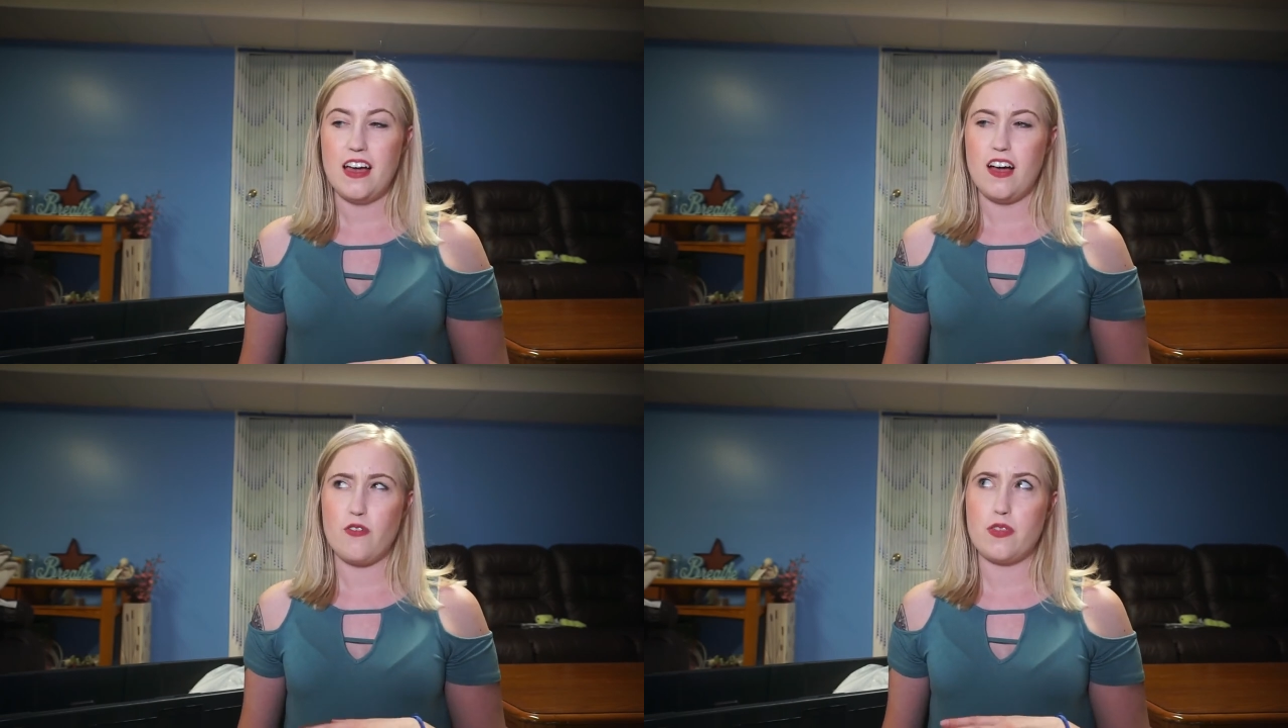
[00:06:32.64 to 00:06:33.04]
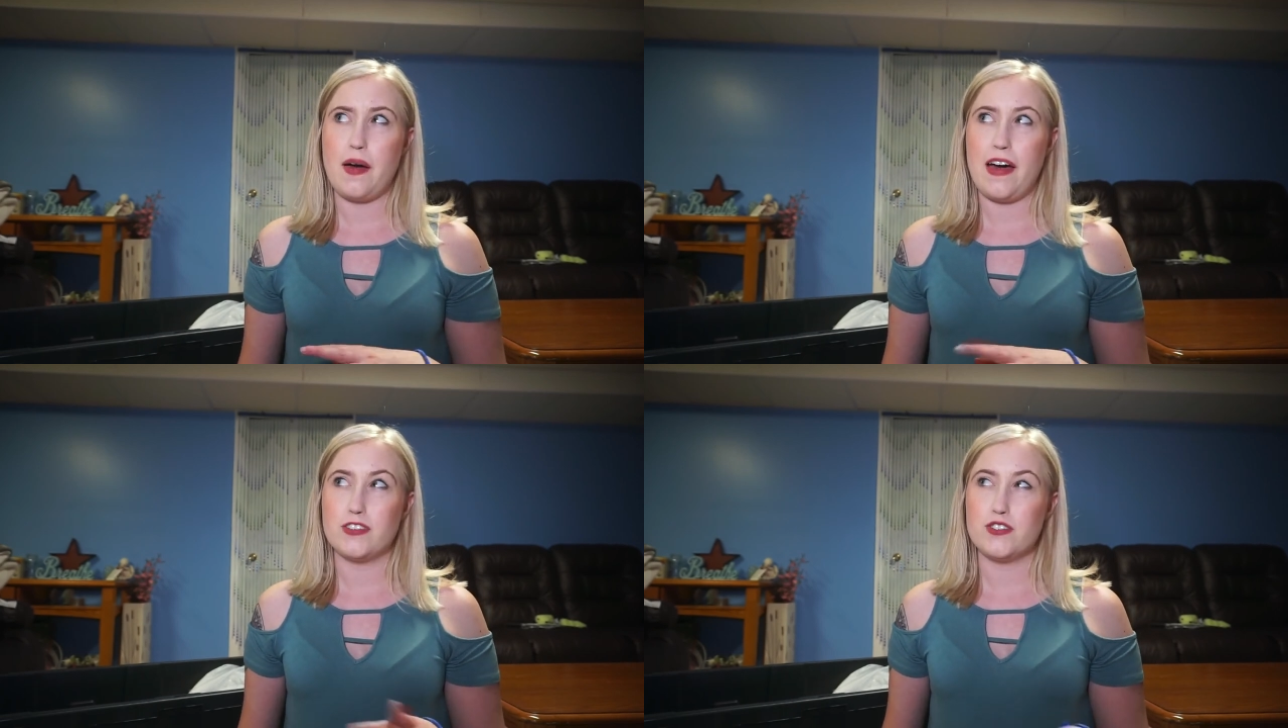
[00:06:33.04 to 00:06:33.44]
over the
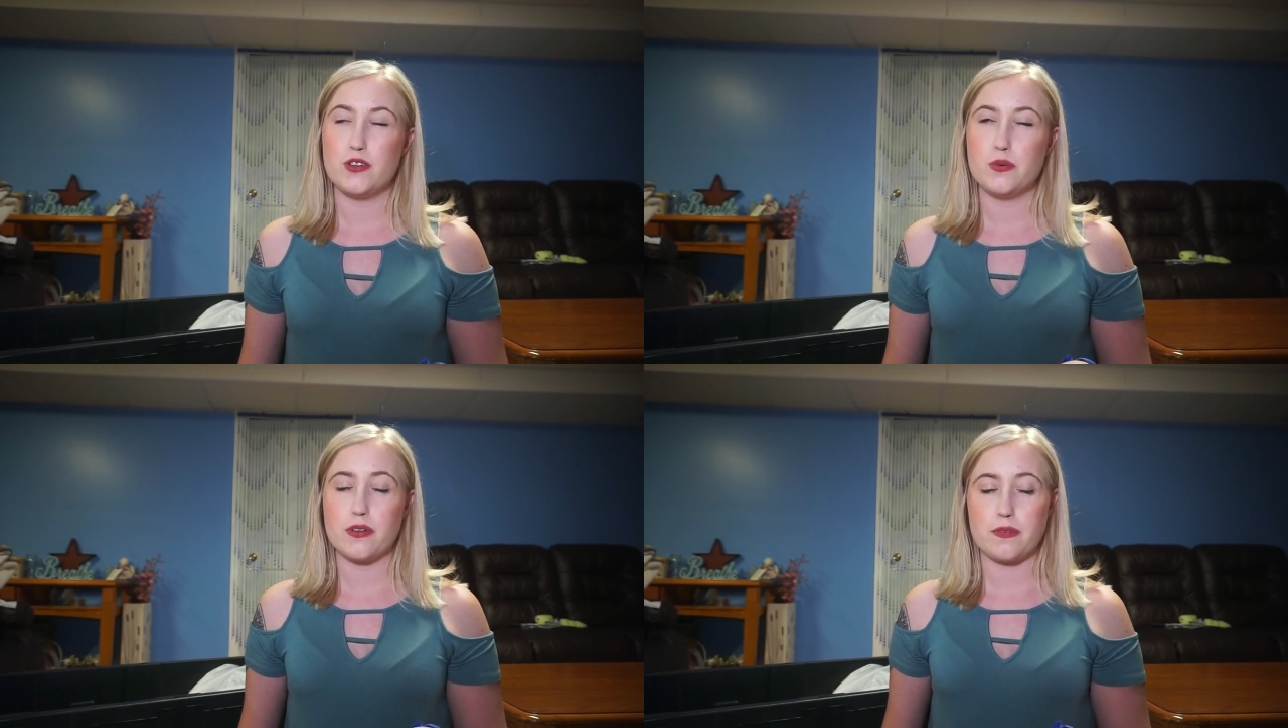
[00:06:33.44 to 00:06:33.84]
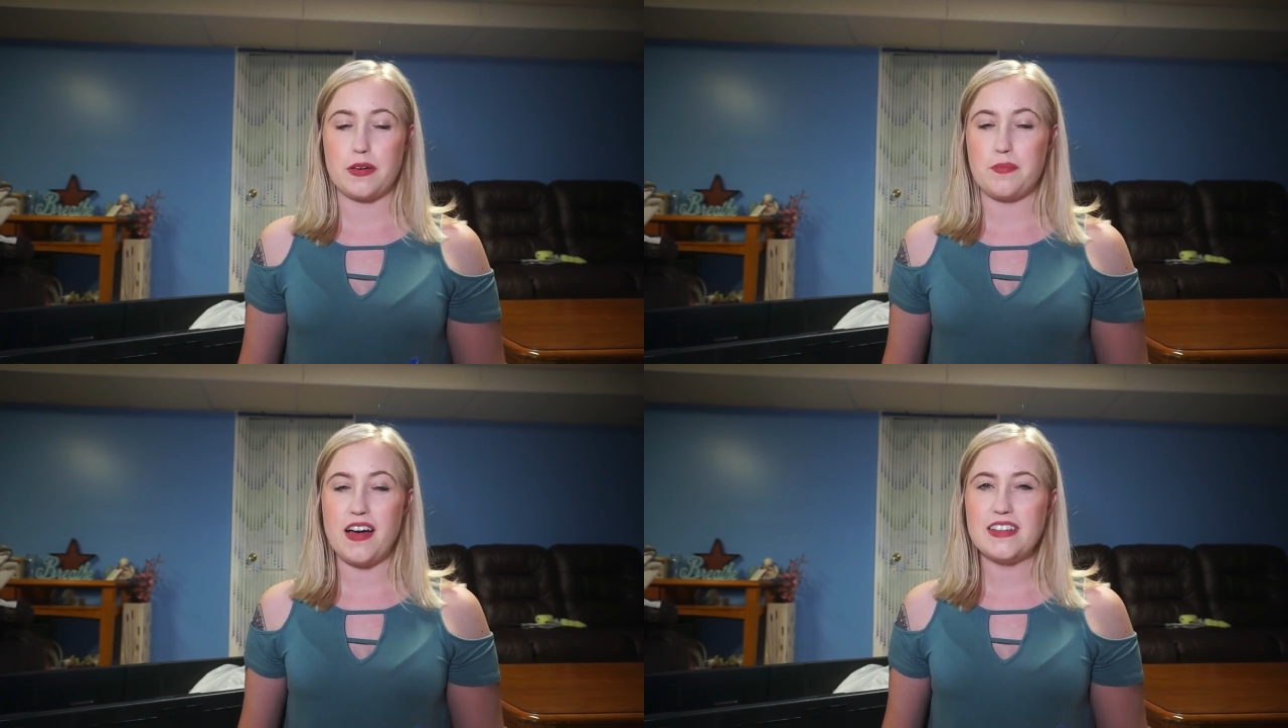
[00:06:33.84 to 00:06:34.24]
past two or three
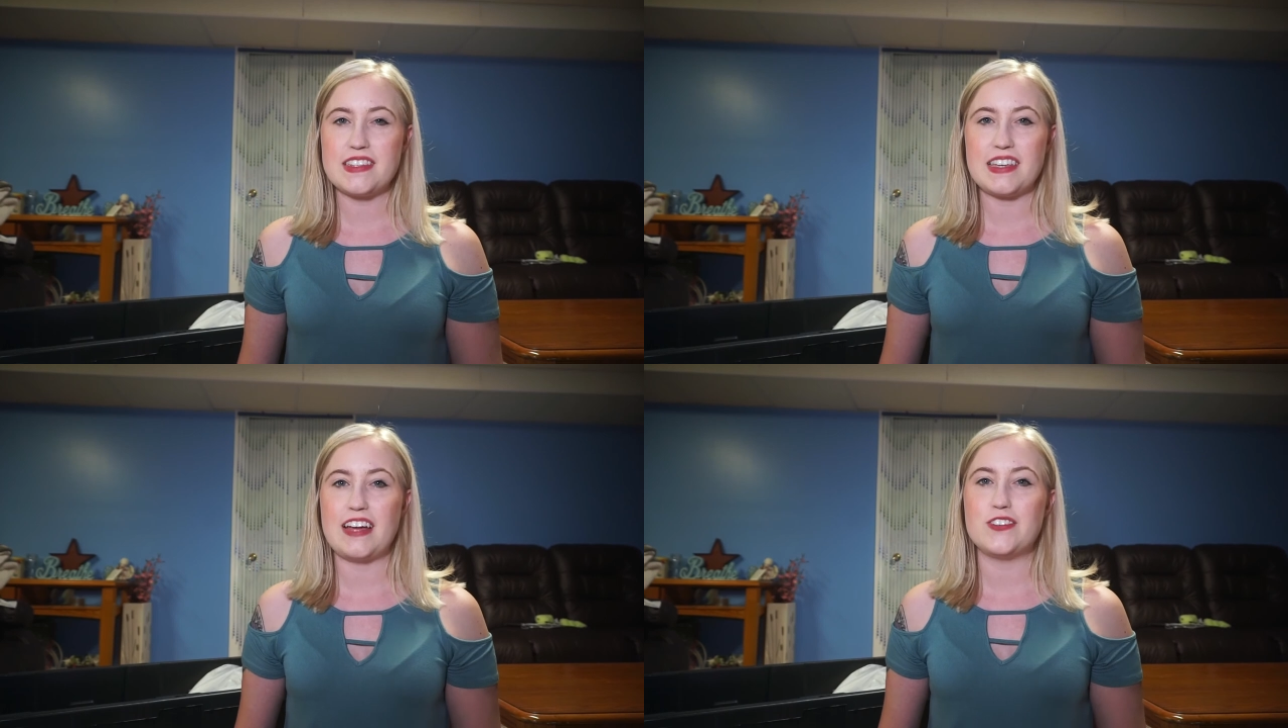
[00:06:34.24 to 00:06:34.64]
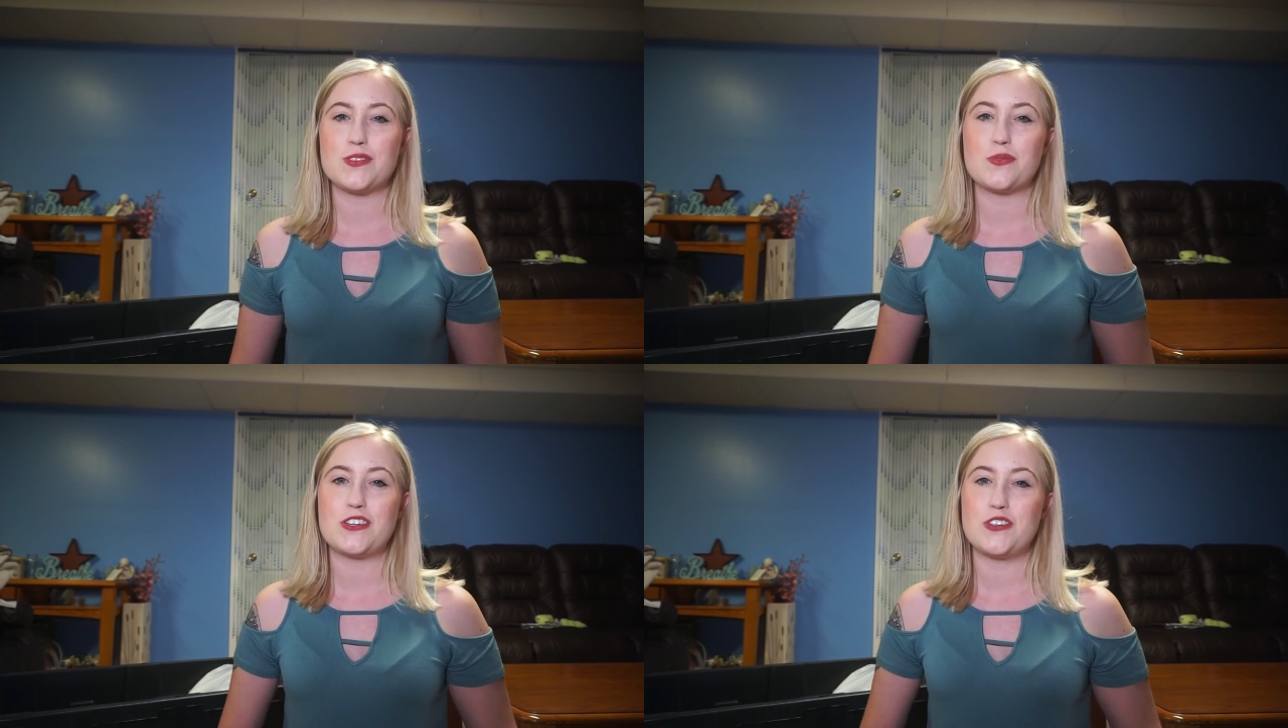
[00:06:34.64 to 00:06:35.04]
months and I
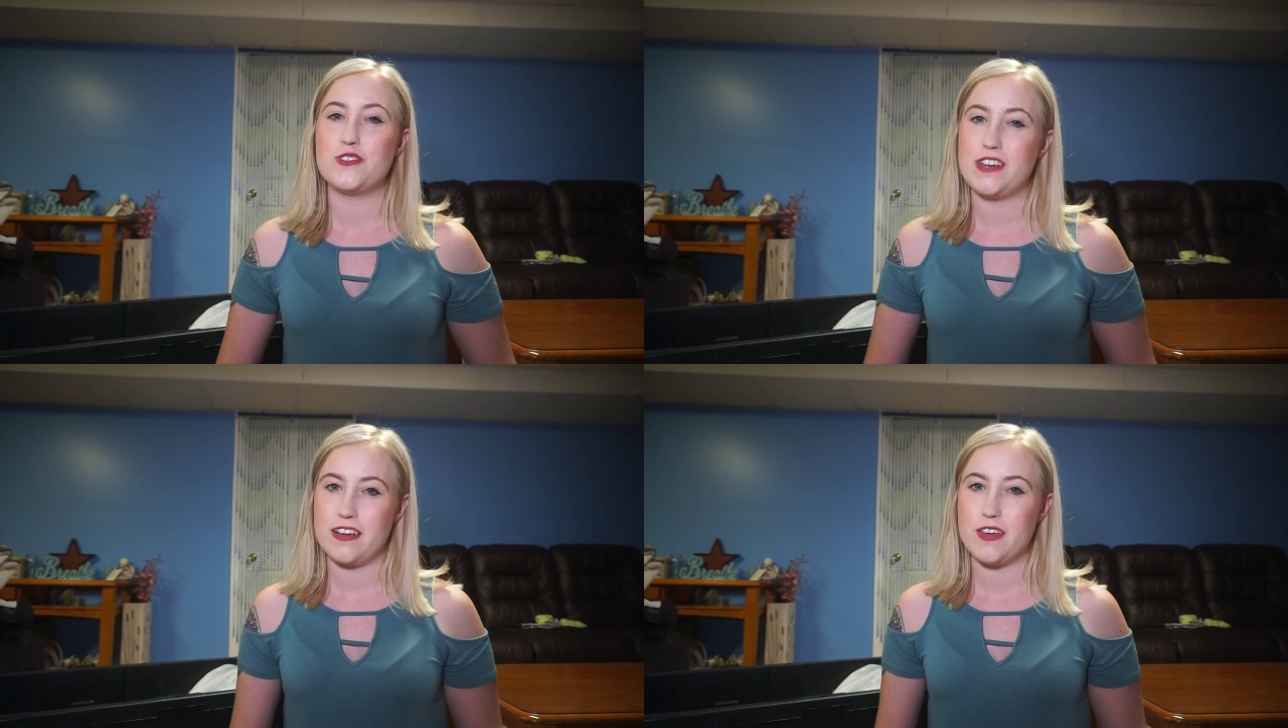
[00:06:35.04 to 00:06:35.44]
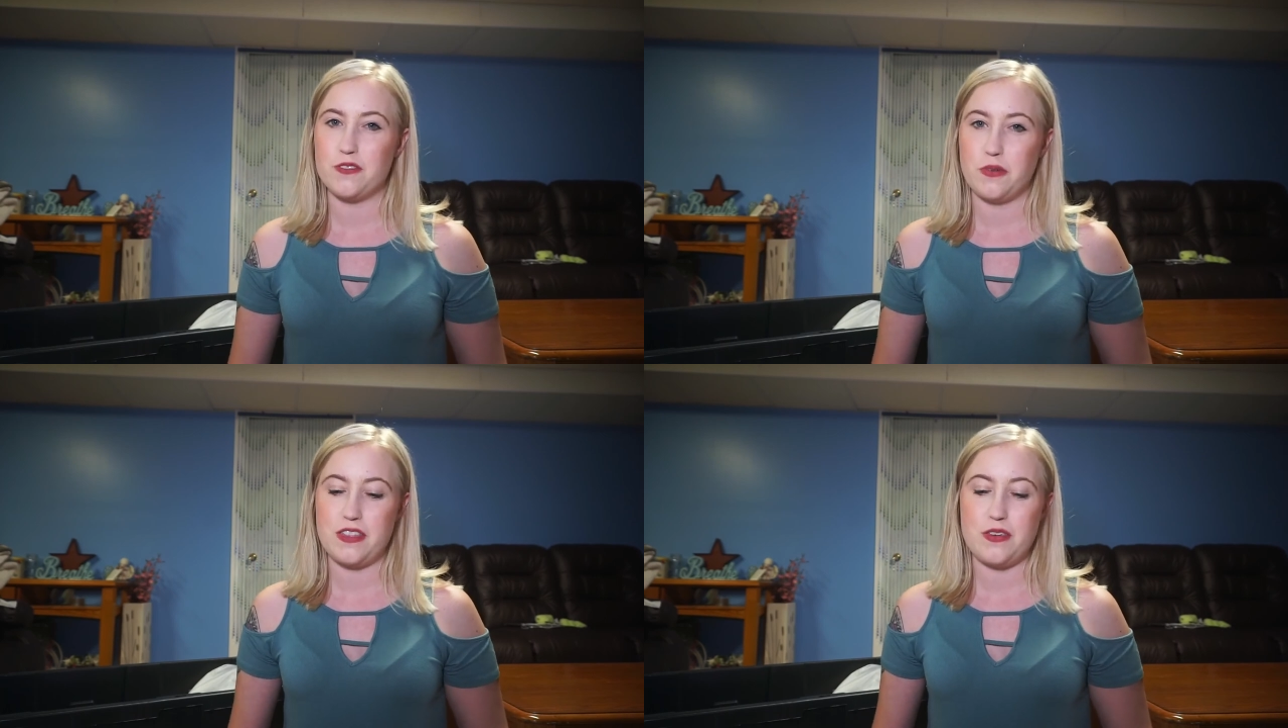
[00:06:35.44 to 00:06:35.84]
just wanted to share
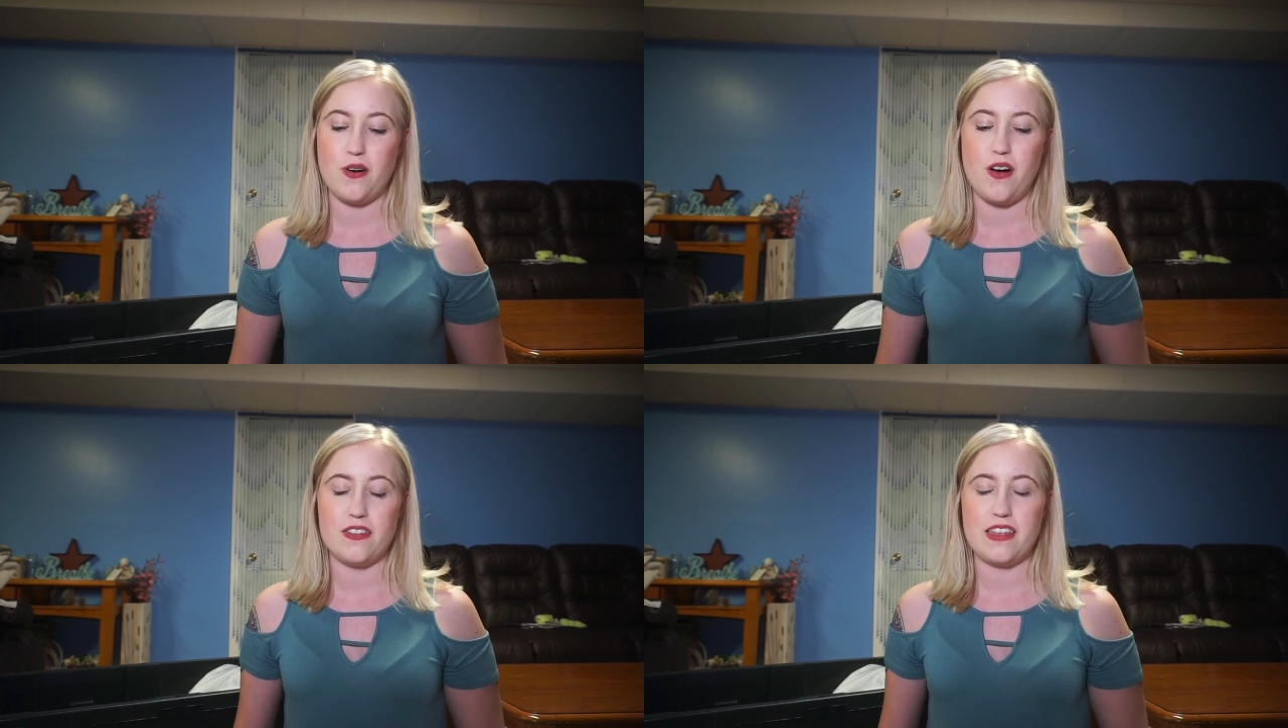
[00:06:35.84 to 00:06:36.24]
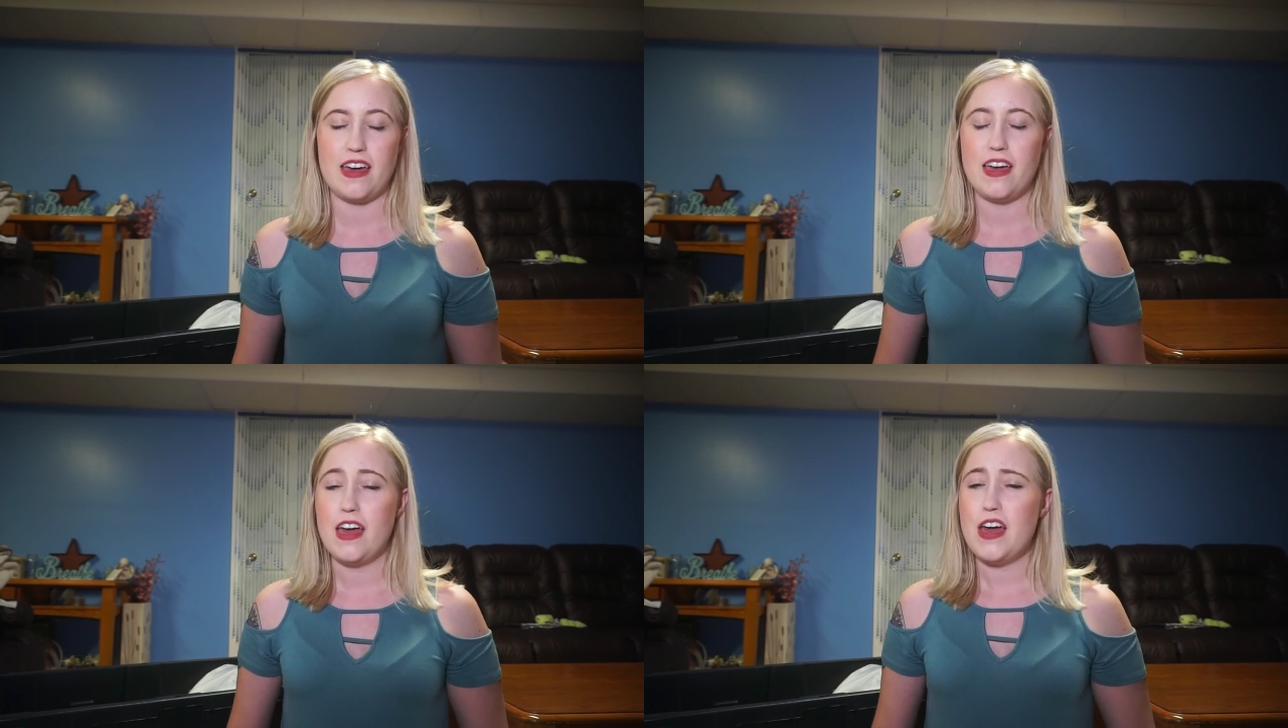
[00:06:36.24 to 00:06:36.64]
those with you all that